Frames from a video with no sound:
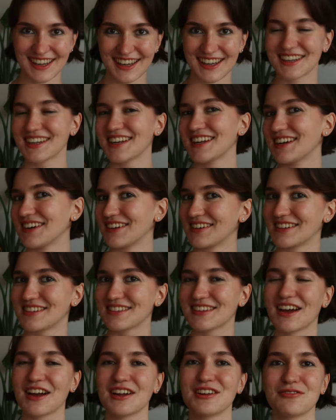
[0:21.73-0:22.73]
I don't know,
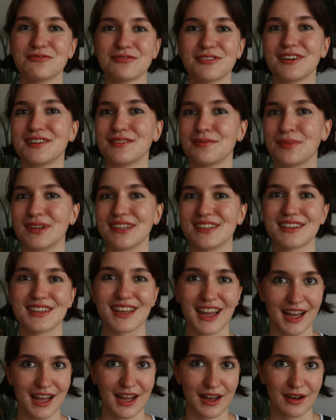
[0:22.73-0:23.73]
it's kind of fun, but
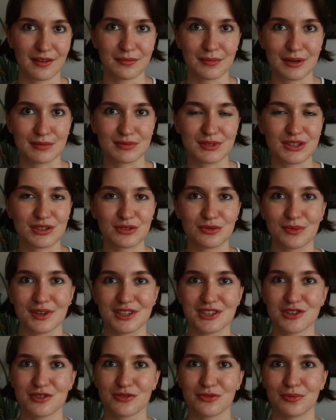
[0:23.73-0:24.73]
maybe too
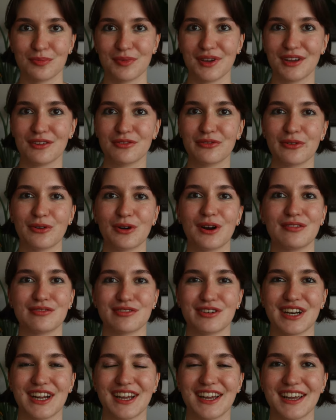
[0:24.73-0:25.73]
much for me for
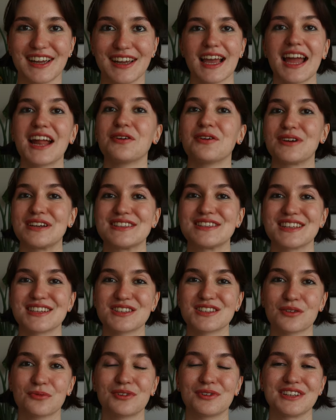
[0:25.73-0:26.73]
every day. Anyways,
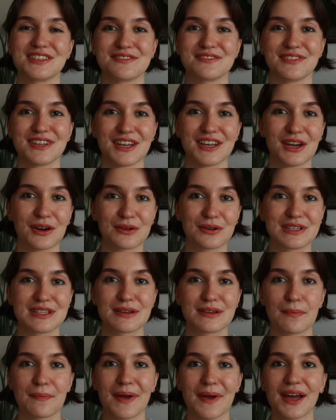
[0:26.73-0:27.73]
that's not what this video
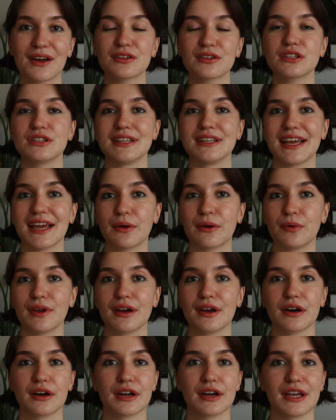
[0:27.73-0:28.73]
is about. Today
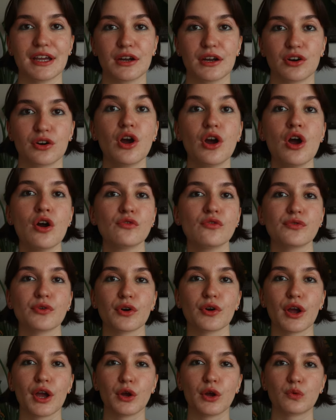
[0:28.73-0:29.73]
we are here
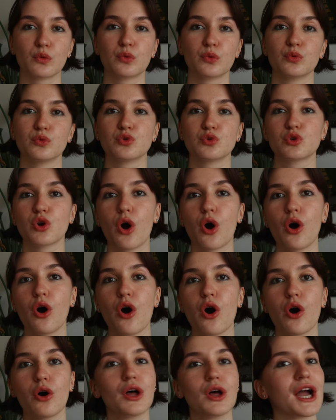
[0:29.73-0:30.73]
for a Rouge
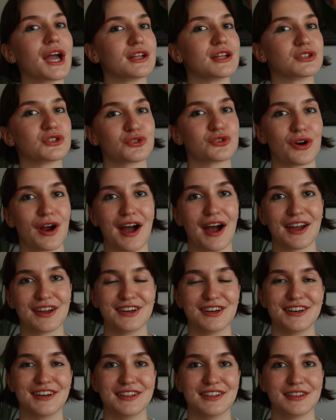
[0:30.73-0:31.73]
haul and
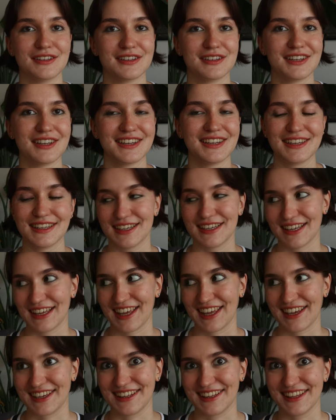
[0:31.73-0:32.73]
try on
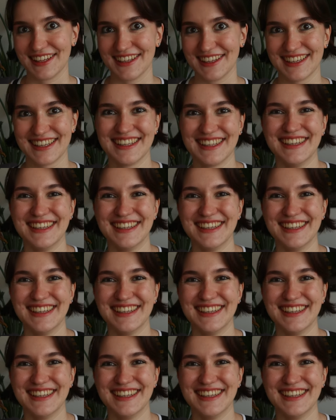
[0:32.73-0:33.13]
again.